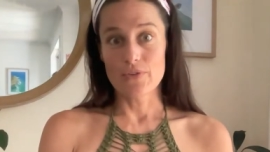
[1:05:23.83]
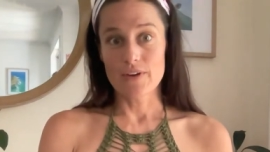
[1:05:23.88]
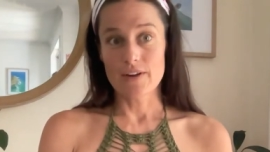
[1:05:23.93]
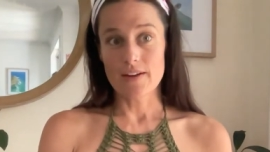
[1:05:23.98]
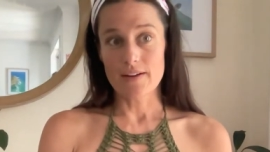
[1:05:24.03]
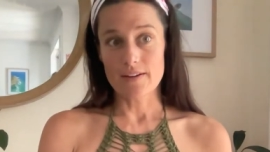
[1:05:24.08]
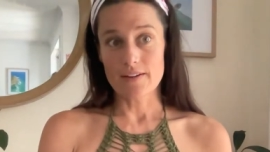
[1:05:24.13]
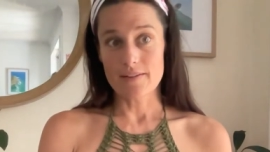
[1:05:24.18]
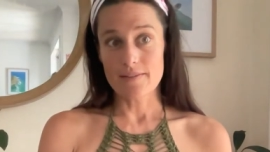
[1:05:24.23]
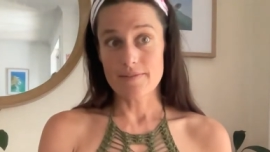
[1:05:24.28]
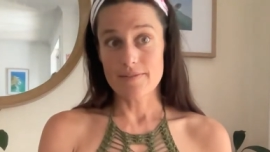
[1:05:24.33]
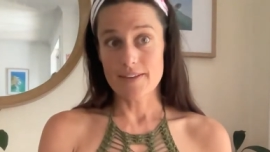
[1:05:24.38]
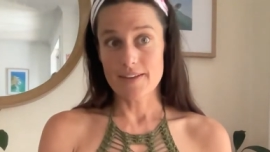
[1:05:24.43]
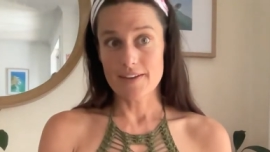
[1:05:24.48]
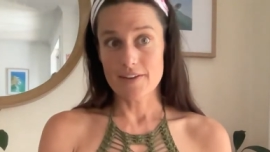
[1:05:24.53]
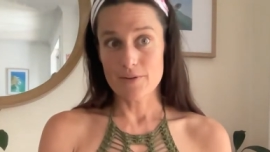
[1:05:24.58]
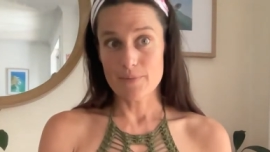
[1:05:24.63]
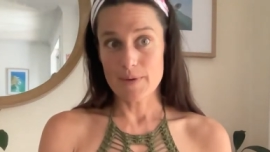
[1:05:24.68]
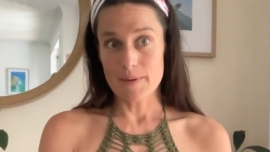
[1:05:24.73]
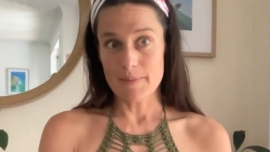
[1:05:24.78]
And I
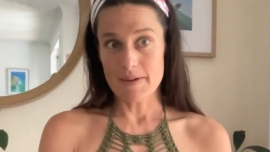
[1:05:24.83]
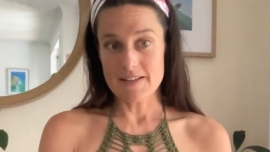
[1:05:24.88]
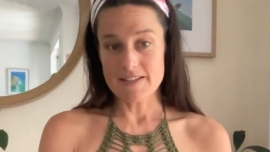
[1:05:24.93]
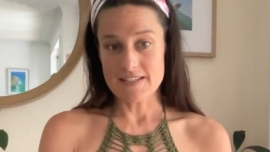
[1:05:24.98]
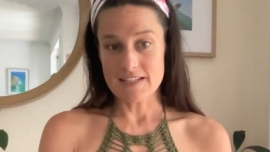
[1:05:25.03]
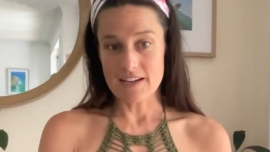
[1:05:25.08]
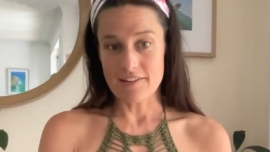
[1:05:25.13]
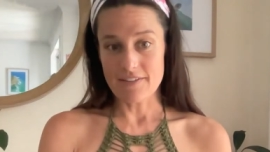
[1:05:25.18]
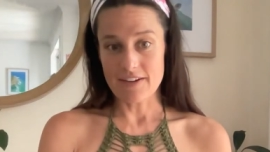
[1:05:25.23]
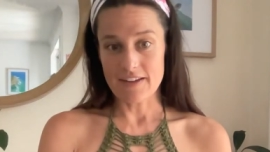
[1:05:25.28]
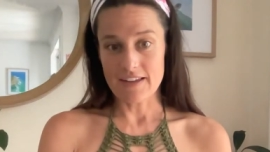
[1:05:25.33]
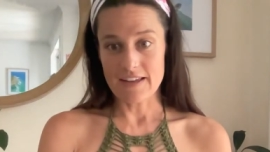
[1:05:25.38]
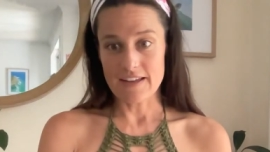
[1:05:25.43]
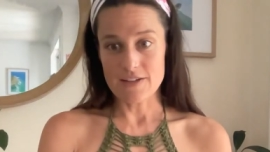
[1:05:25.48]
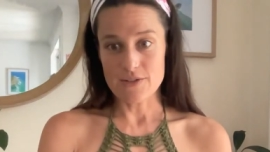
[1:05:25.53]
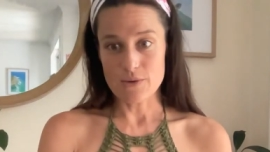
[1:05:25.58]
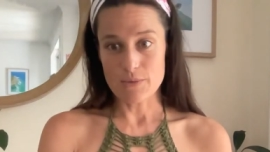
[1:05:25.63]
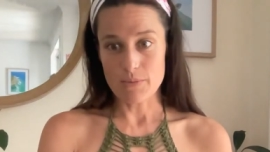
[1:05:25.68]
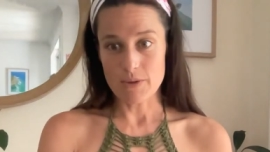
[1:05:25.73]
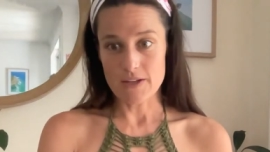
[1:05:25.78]
think it would be amazing if I
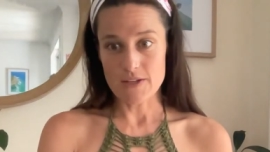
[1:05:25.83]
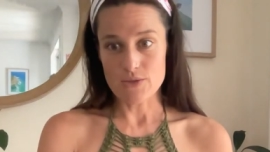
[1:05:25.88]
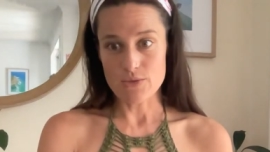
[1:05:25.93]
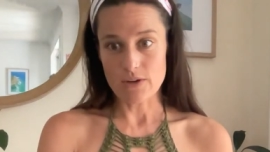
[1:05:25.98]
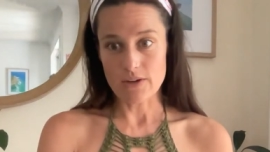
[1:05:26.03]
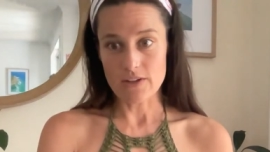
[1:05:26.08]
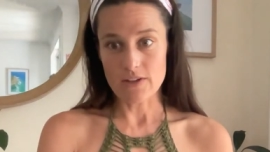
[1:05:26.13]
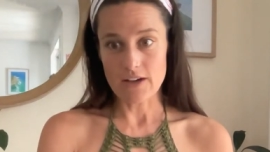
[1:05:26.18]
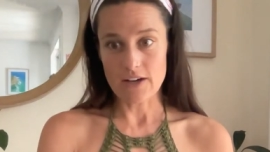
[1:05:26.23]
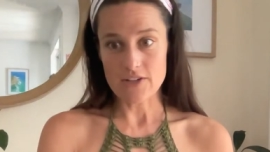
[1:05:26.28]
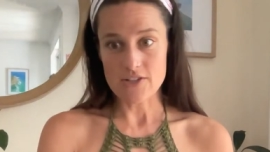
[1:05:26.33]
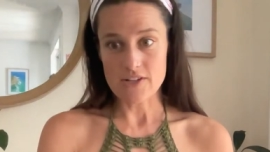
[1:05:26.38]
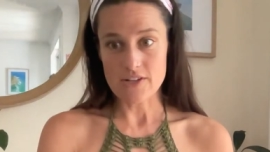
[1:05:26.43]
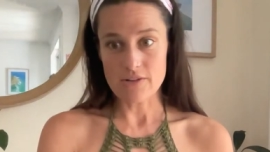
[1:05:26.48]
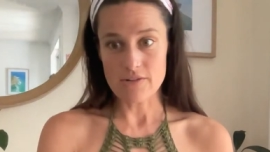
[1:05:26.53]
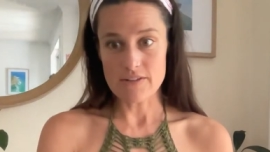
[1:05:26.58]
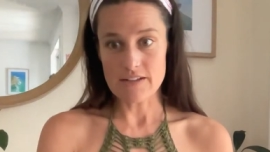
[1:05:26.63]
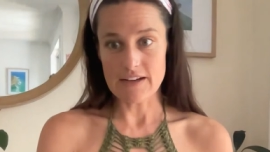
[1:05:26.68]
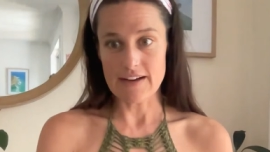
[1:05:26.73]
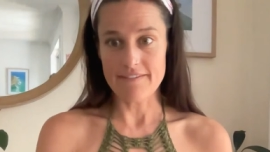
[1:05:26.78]
get to a place where I could actually
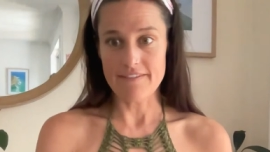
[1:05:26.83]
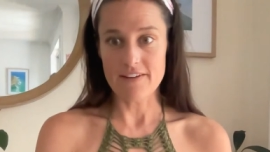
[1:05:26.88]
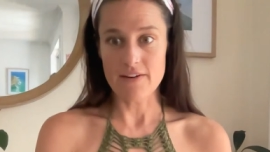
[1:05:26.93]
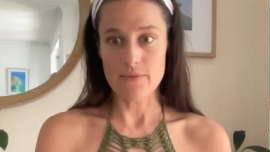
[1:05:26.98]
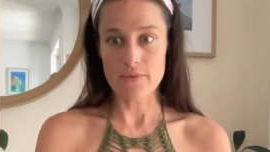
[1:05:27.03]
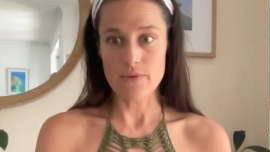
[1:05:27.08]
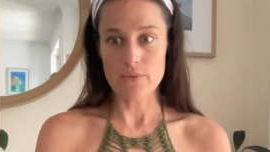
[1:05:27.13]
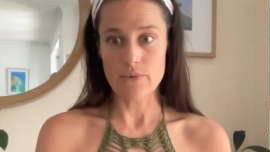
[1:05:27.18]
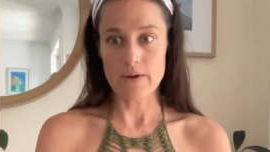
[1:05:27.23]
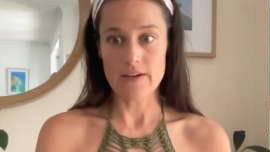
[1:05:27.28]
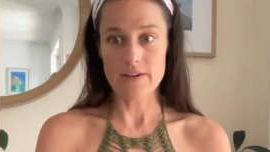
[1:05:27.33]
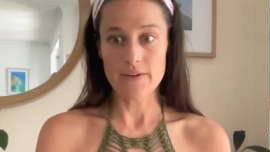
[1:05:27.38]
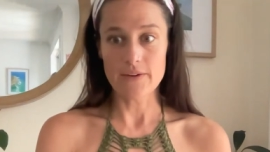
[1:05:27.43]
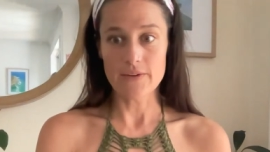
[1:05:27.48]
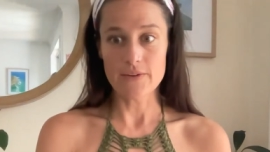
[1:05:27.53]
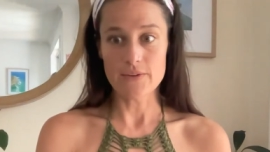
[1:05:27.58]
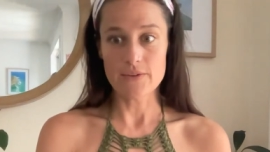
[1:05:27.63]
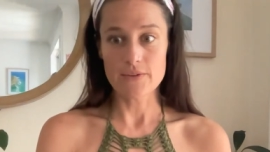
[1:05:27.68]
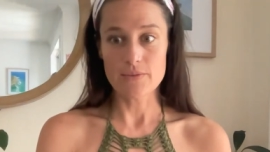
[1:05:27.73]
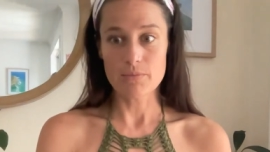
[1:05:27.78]
go diving with
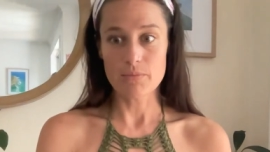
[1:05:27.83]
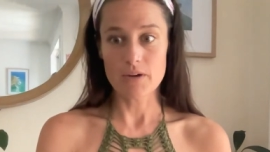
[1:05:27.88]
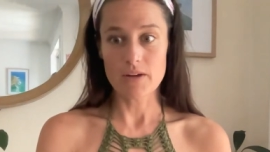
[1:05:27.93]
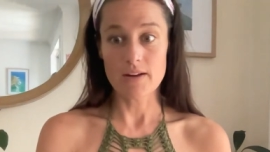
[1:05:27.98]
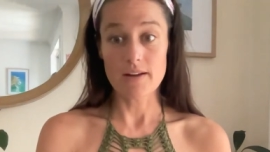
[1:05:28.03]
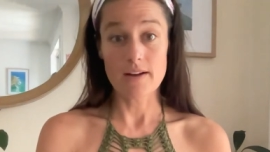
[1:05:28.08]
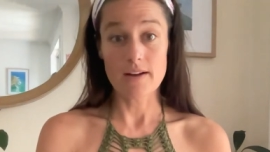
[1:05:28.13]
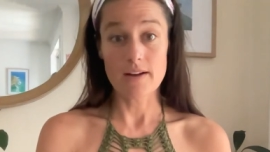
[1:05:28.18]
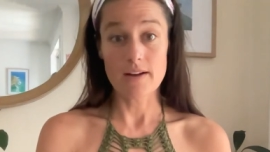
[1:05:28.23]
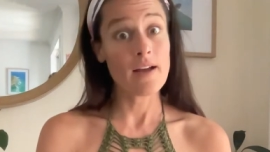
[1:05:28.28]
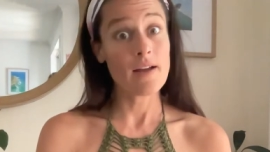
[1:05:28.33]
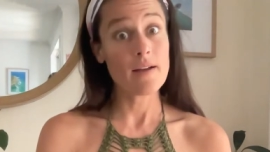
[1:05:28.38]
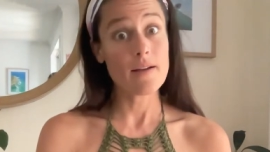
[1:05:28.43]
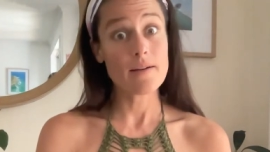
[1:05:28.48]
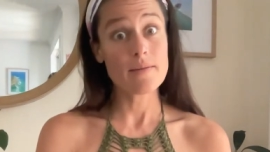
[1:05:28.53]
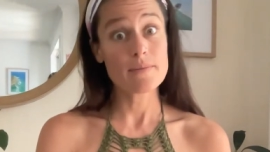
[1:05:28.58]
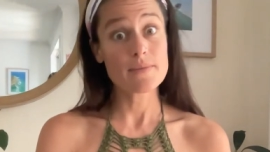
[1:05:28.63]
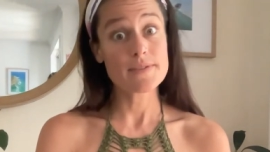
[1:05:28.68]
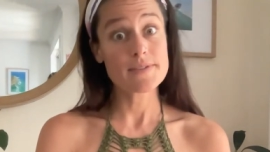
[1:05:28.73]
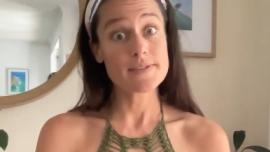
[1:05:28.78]
whales. But I
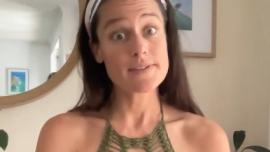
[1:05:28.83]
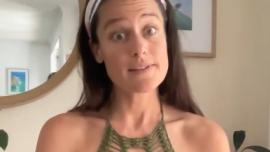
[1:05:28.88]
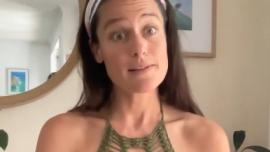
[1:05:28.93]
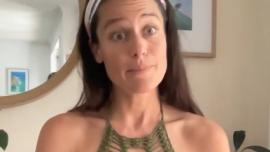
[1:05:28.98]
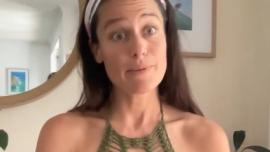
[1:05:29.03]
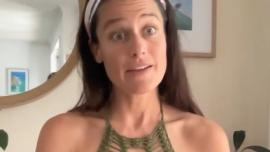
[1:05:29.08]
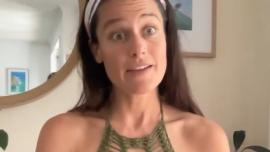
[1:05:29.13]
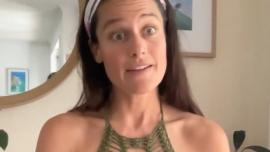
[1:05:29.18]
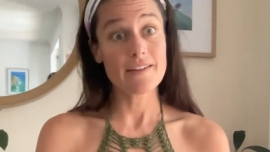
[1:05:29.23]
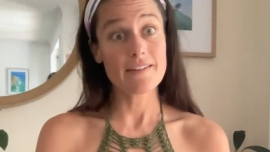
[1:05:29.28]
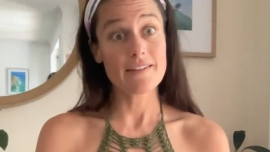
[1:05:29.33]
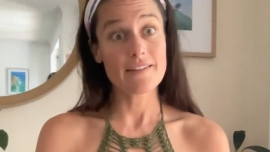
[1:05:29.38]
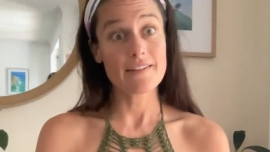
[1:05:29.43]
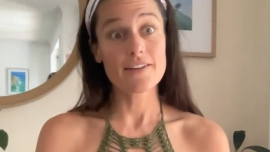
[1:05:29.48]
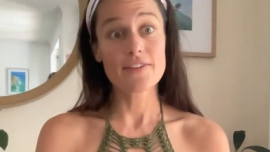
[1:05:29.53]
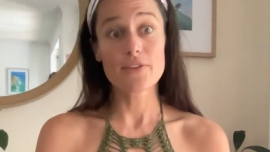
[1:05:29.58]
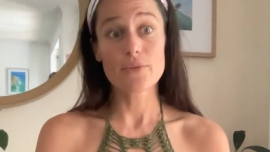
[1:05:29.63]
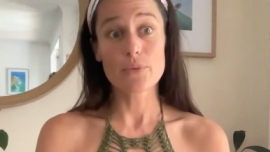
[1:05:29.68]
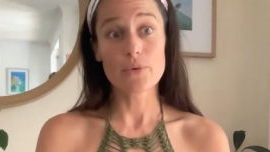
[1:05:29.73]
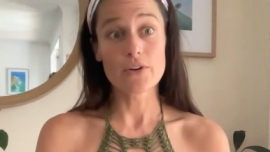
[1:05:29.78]
am still a beginner
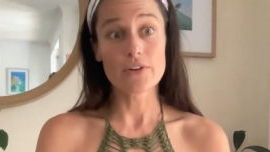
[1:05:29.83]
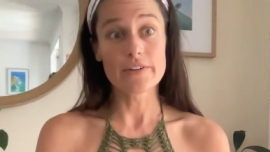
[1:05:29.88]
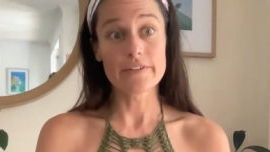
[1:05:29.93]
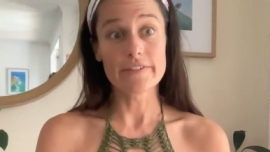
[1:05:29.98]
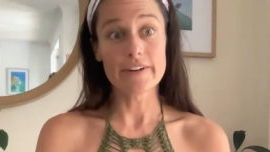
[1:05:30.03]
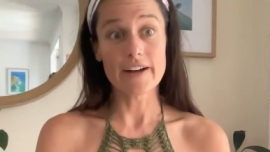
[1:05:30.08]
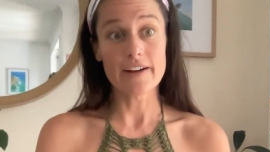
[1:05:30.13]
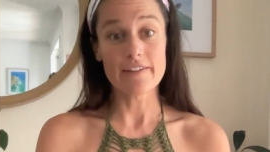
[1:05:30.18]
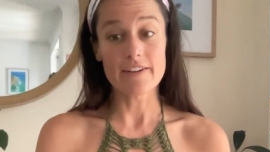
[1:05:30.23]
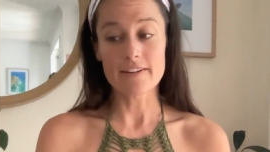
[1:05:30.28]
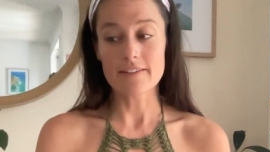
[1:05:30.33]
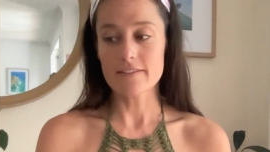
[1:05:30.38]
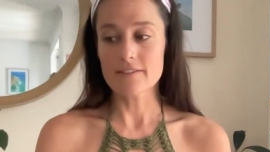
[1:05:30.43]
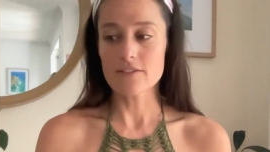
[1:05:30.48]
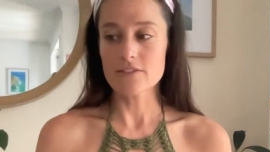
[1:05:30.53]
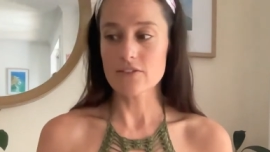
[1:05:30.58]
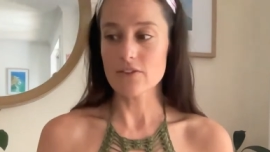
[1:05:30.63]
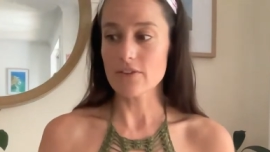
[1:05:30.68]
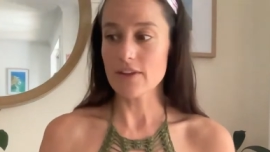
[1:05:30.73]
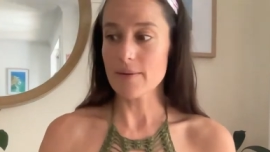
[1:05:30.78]
in the world of diving,
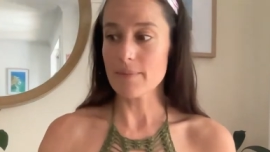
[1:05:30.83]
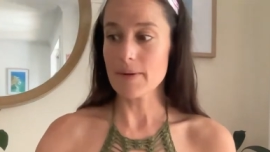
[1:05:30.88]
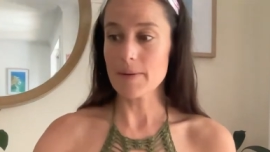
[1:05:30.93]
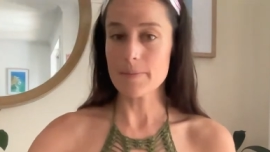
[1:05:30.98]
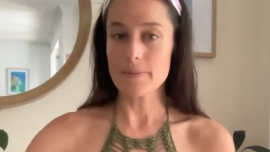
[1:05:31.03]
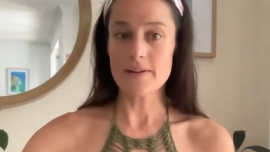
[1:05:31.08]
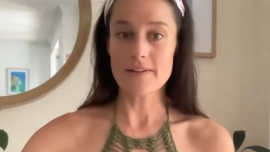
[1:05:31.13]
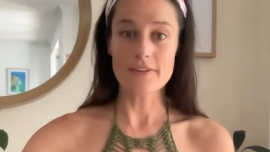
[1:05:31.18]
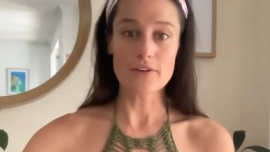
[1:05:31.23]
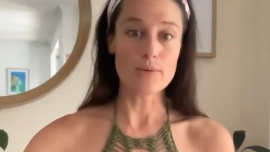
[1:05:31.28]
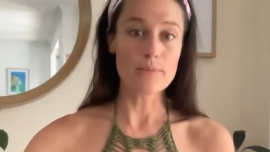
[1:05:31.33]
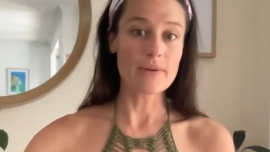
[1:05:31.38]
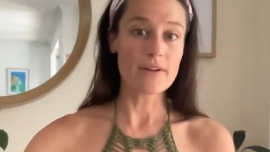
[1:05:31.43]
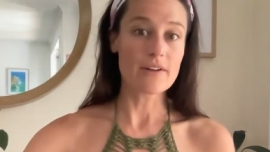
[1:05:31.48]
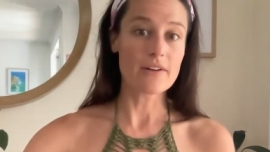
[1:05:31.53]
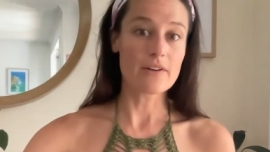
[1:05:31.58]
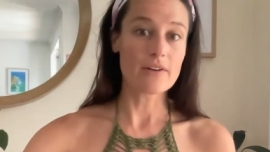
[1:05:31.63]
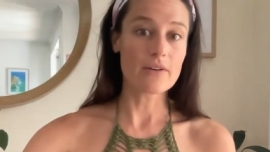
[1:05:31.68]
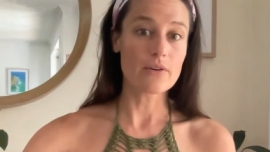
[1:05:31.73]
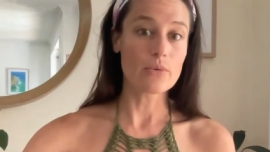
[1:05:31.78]
so that might be a little
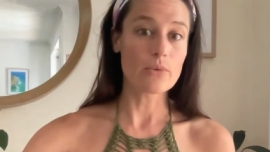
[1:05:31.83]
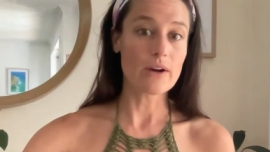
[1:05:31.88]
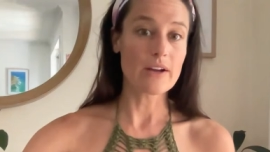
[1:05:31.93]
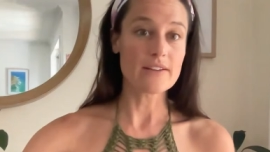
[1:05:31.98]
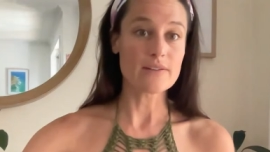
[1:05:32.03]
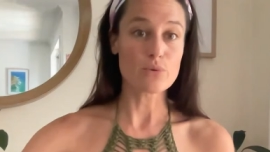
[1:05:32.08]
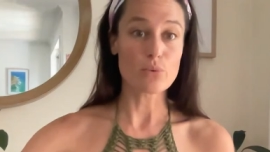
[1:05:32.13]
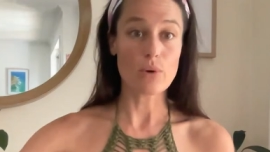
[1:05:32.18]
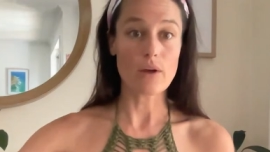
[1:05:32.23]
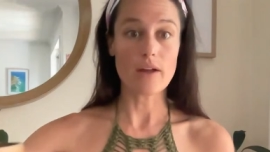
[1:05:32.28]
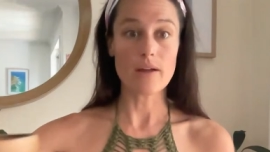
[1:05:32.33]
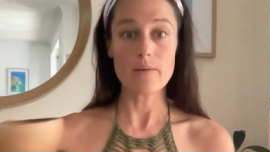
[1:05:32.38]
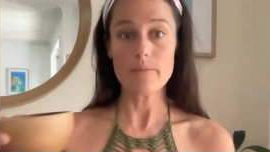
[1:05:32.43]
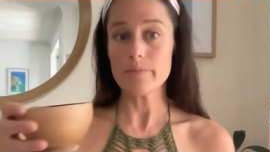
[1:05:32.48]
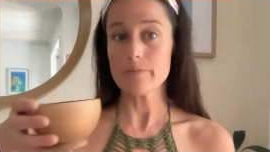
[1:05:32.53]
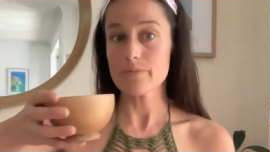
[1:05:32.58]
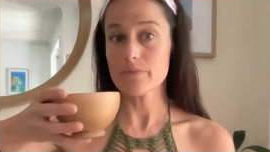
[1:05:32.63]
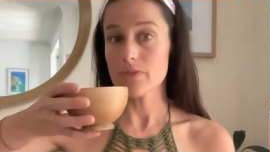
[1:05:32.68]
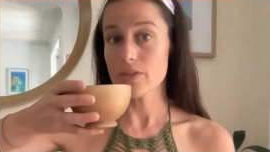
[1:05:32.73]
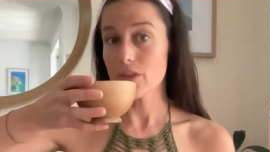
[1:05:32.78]
bit a ways away.